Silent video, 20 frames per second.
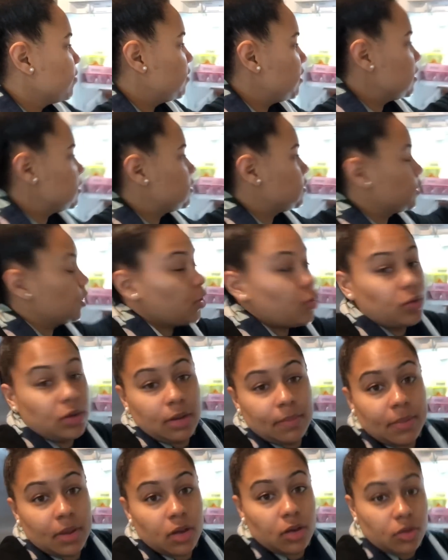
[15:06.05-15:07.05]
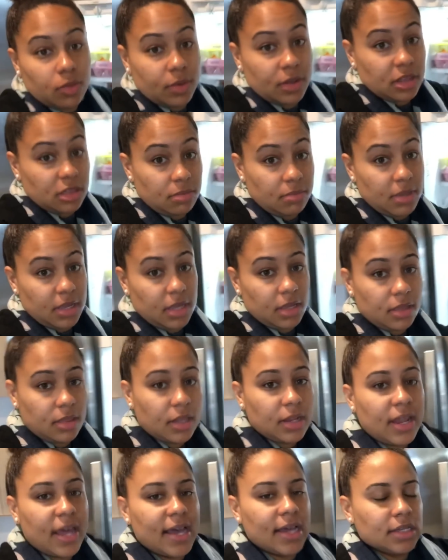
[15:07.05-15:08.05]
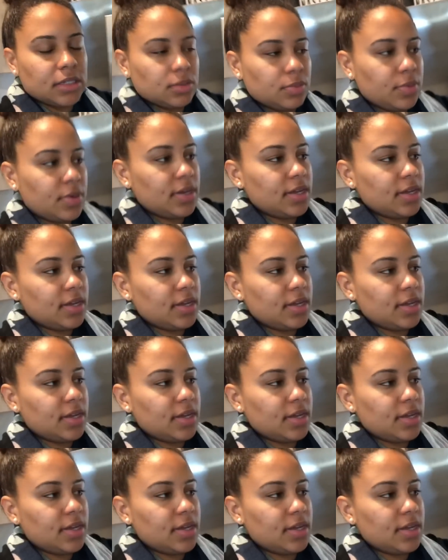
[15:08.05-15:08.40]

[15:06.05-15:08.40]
this golden milk with me, the last